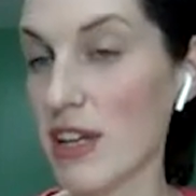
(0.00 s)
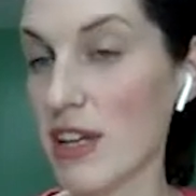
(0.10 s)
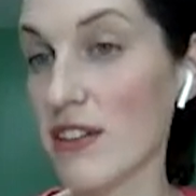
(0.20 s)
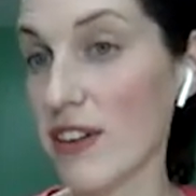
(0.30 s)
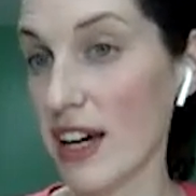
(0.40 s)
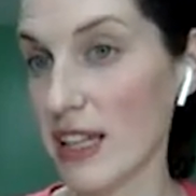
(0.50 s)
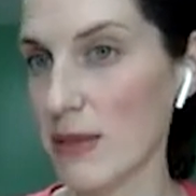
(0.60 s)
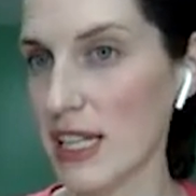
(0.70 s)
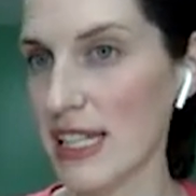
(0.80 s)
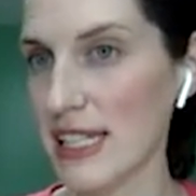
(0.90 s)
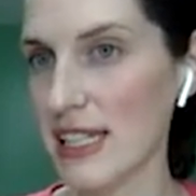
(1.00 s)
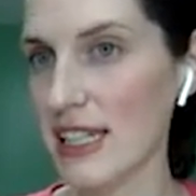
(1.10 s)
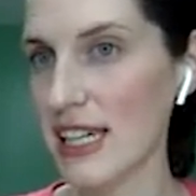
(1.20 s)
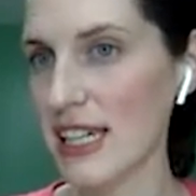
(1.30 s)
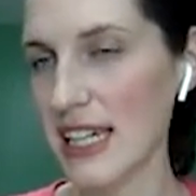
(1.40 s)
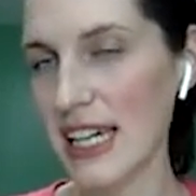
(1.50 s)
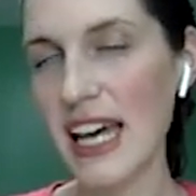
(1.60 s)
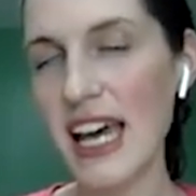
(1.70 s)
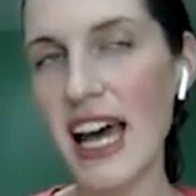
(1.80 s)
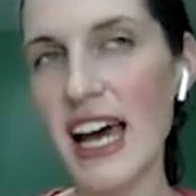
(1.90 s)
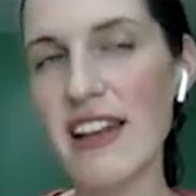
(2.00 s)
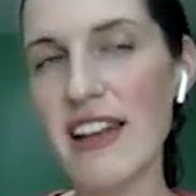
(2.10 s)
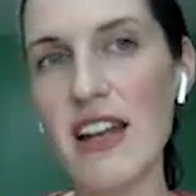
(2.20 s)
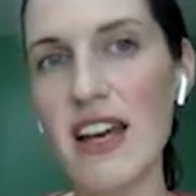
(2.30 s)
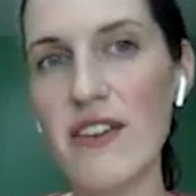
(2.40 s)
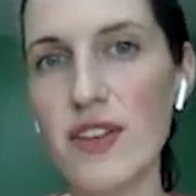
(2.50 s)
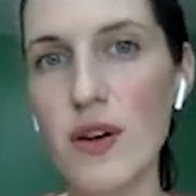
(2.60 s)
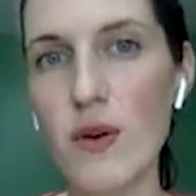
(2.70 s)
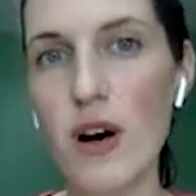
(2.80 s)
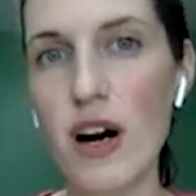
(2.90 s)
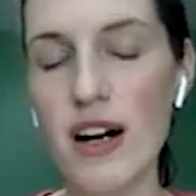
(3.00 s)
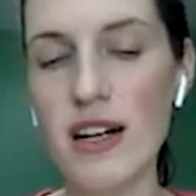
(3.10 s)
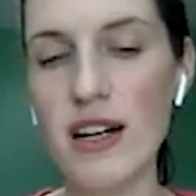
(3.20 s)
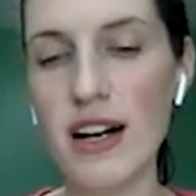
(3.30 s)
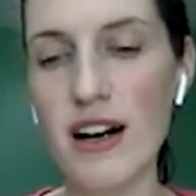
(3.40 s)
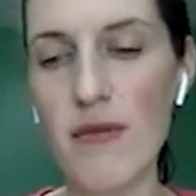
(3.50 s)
they could find them easily. And then if you are,